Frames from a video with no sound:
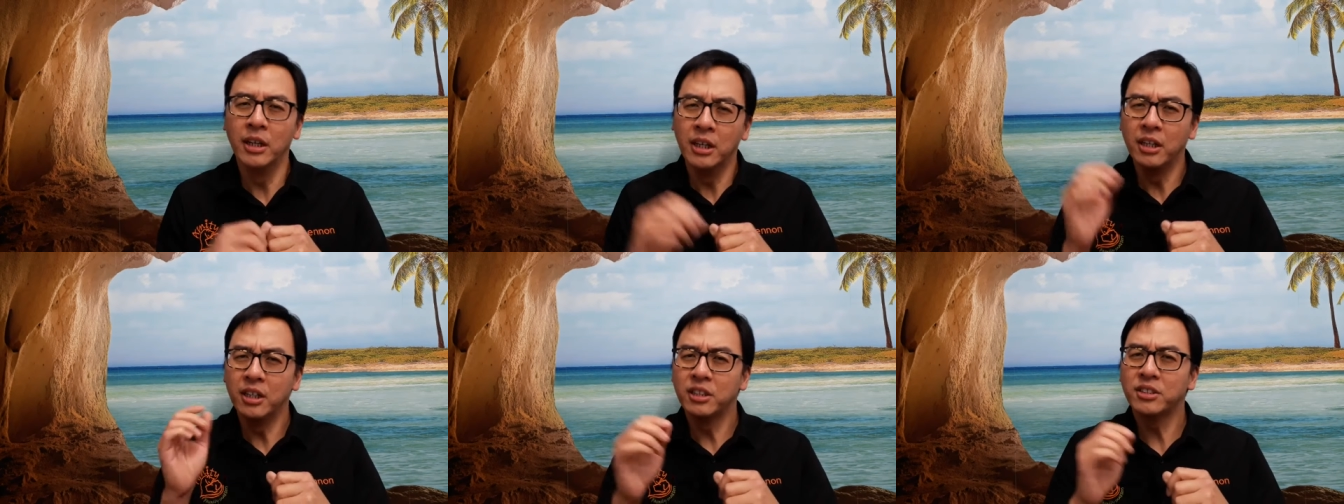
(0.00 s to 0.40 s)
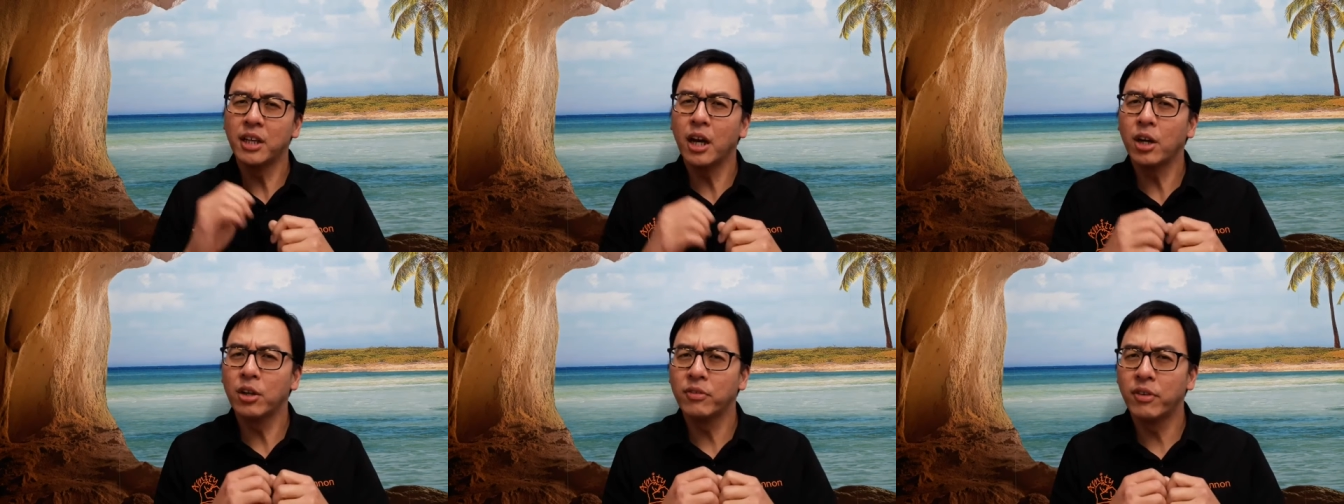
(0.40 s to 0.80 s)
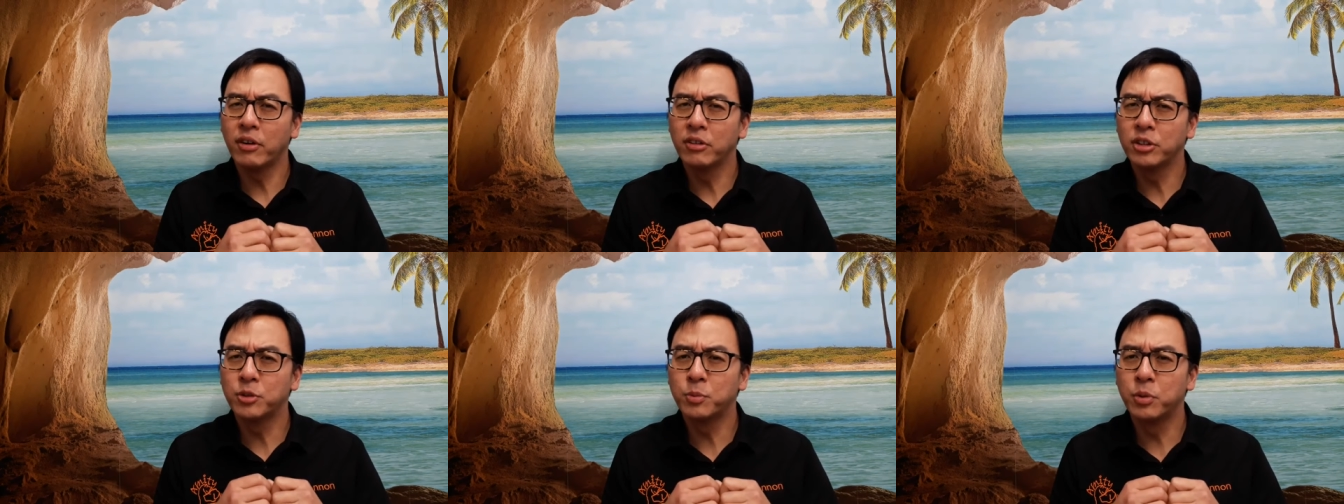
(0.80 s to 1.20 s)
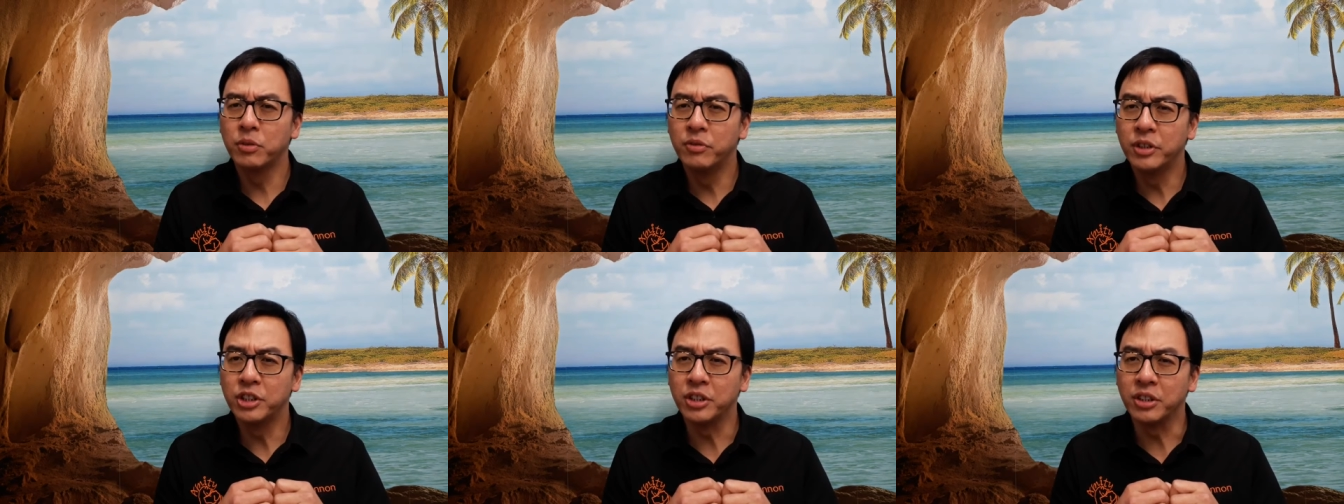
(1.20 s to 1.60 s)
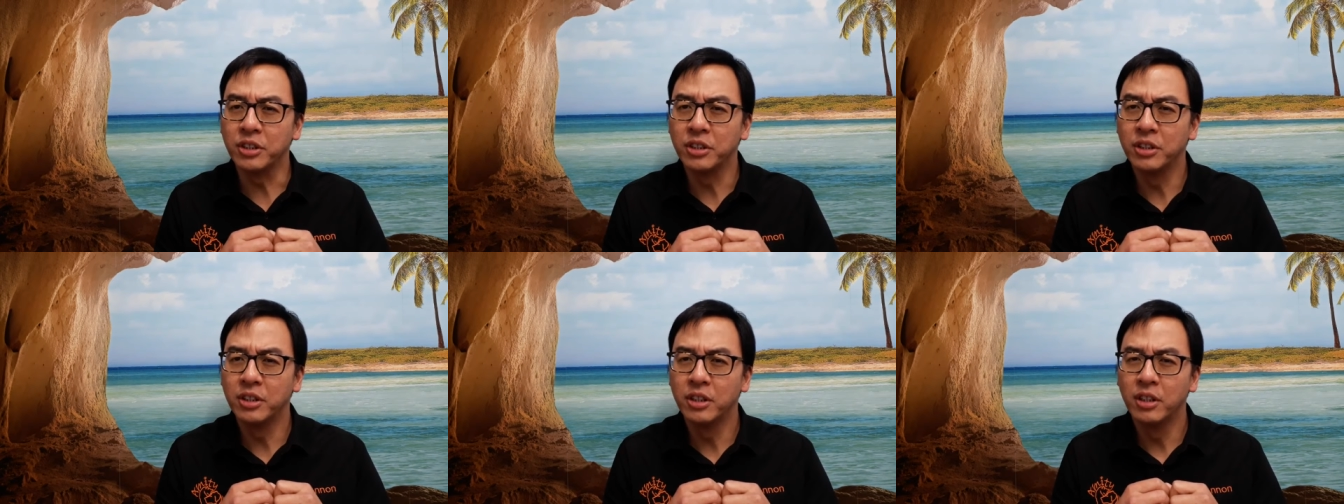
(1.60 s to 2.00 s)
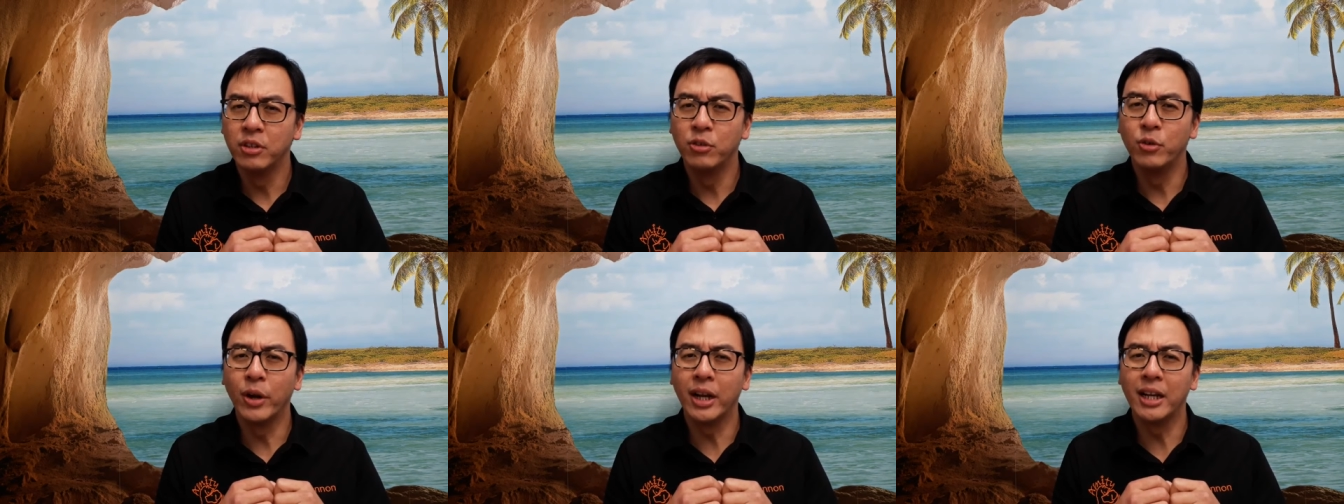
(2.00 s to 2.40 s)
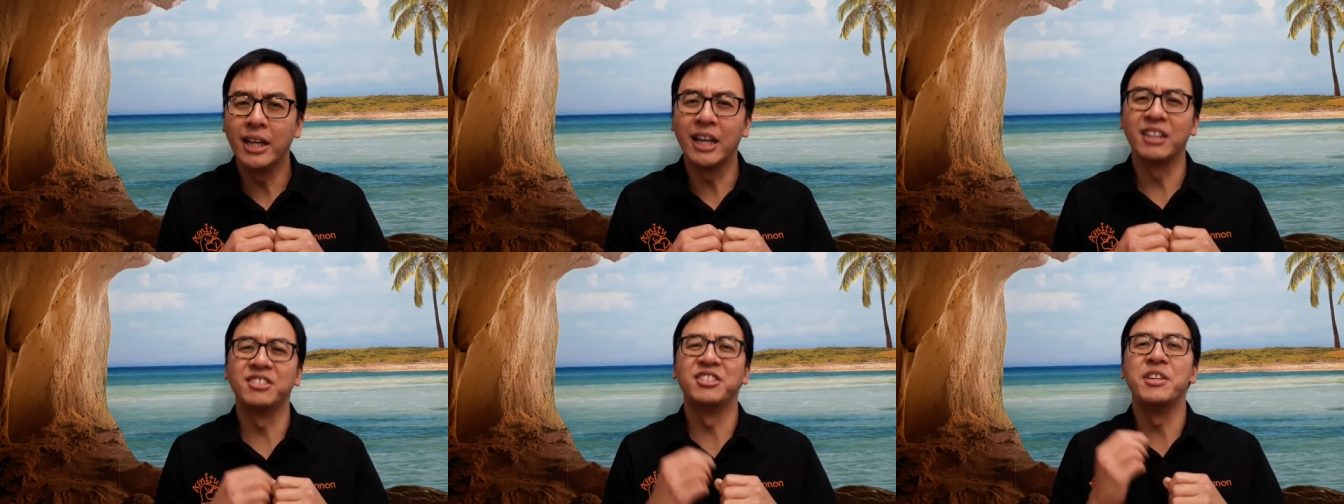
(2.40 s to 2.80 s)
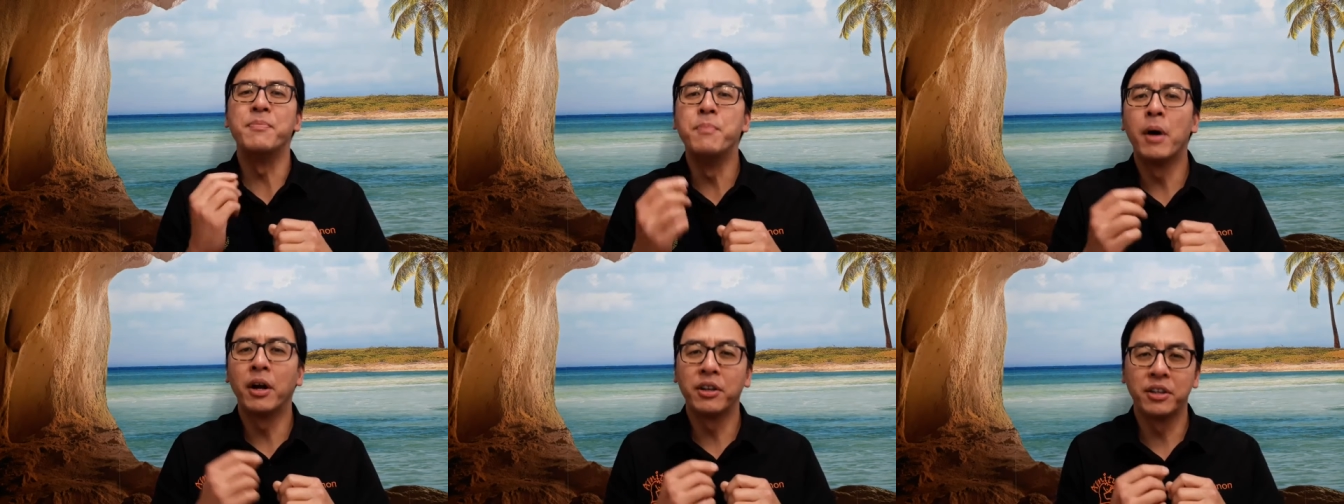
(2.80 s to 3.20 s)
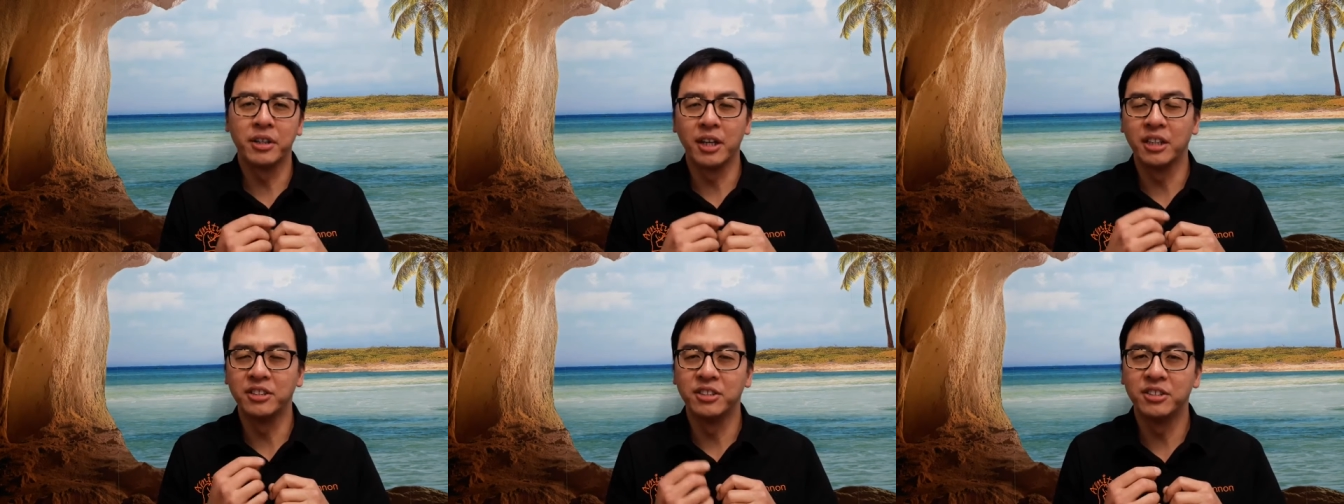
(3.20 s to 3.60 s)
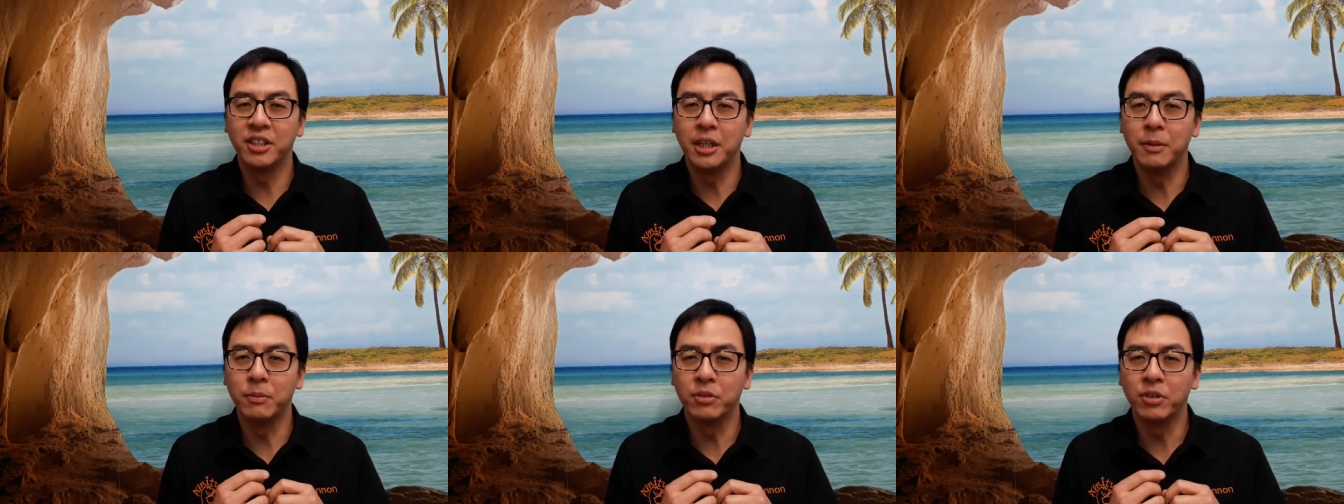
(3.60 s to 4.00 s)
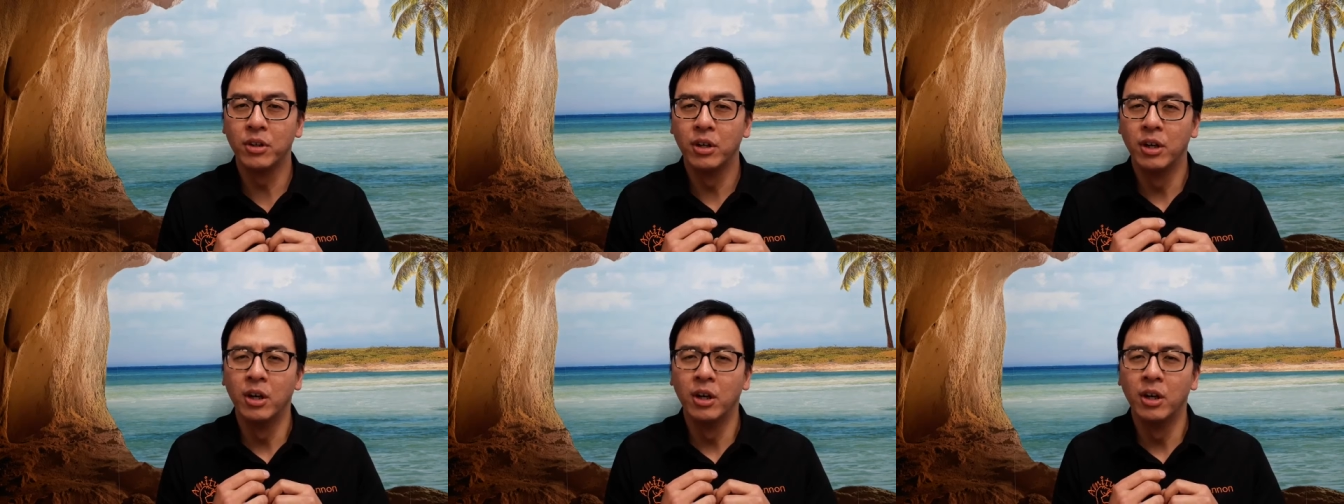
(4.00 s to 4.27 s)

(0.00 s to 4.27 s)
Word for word: Is out of hours provision really as demanding as it seems?